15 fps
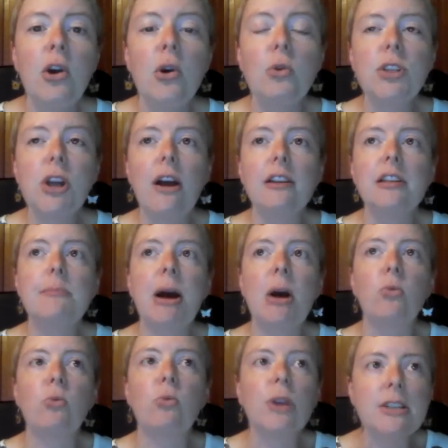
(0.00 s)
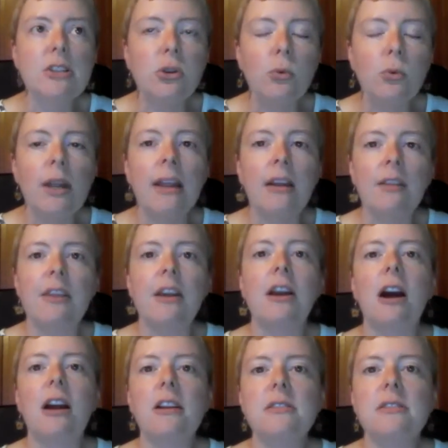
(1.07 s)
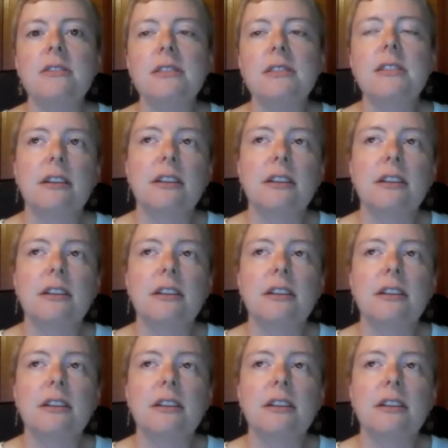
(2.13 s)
who talked about redoing the gardens,